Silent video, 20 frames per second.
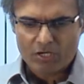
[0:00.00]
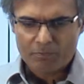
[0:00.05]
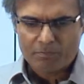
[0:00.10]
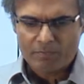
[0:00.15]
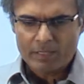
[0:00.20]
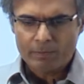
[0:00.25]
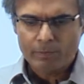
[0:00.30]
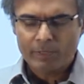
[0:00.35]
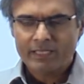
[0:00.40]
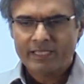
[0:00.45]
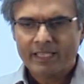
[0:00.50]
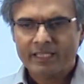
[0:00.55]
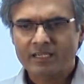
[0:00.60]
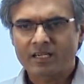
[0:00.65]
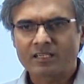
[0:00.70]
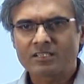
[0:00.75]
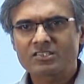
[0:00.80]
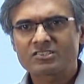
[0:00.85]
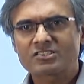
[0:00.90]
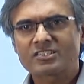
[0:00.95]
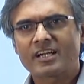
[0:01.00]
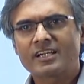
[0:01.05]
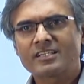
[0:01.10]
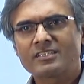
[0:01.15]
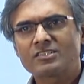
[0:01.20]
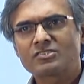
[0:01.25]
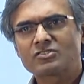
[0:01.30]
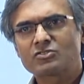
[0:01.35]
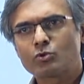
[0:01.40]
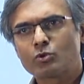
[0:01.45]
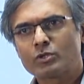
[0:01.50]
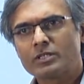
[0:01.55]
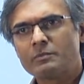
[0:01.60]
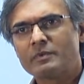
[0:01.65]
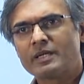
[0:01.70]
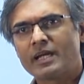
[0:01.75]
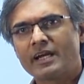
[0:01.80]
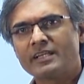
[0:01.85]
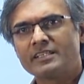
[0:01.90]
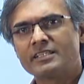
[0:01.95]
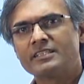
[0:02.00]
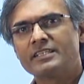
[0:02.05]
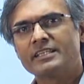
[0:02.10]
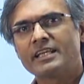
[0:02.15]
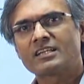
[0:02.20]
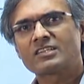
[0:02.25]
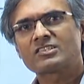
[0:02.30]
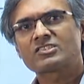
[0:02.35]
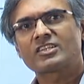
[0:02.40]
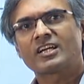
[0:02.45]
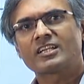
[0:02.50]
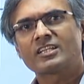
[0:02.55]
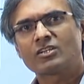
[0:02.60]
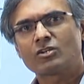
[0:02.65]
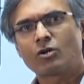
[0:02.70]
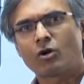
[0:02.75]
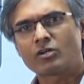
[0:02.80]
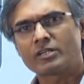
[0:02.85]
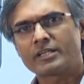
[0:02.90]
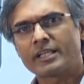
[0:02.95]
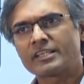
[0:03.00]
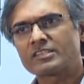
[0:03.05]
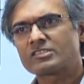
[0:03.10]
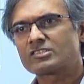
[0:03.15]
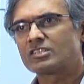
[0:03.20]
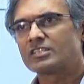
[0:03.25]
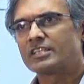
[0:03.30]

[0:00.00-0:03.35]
people then understand the story behind it, they understand the context,